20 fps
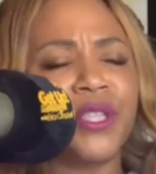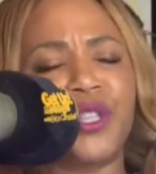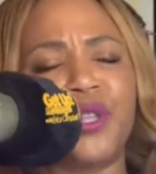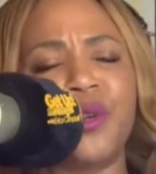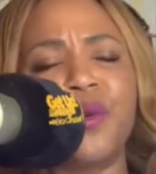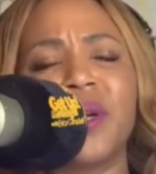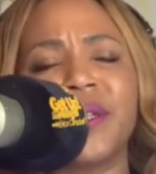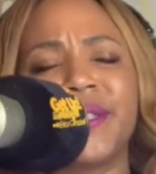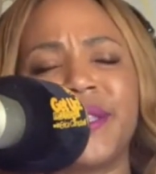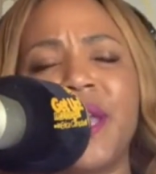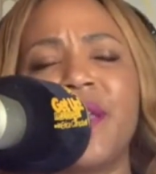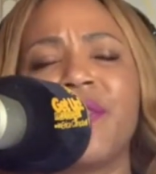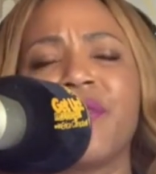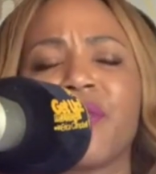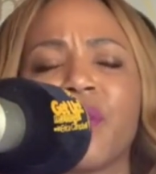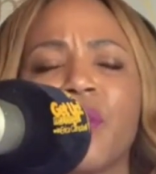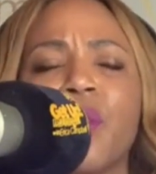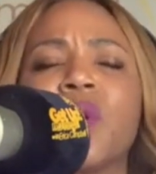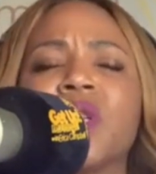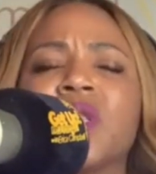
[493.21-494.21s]
to us, and
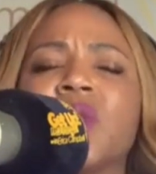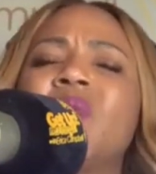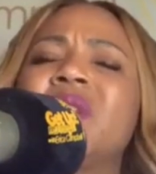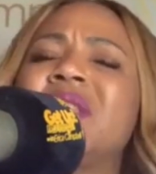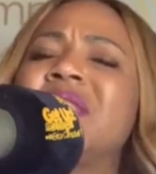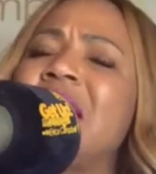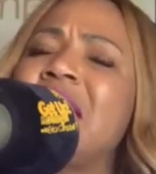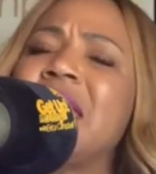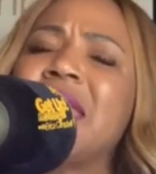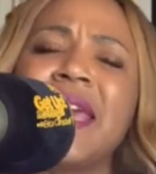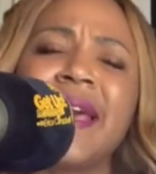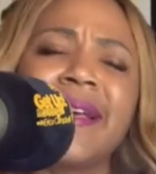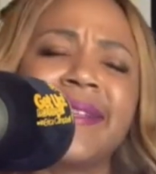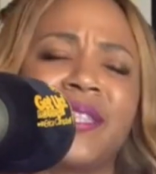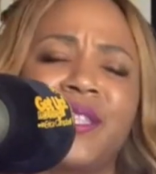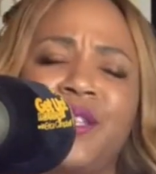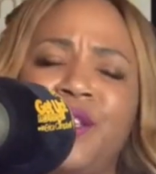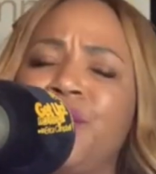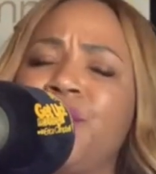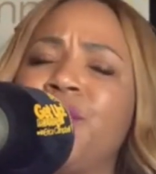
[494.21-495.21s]
through us. We say
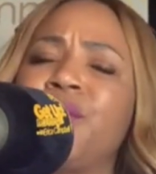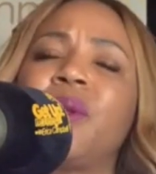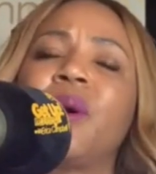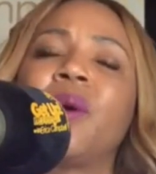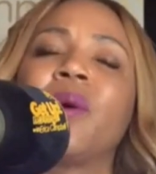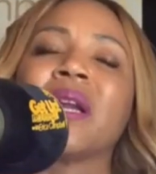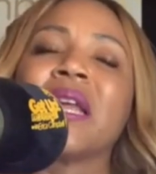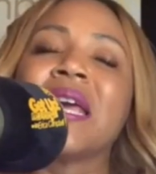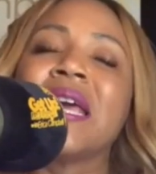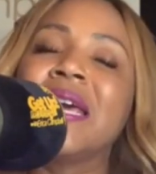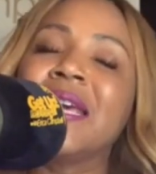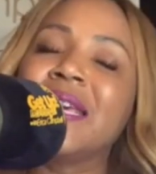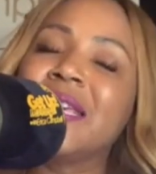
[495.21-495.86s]
yes to you, Lord.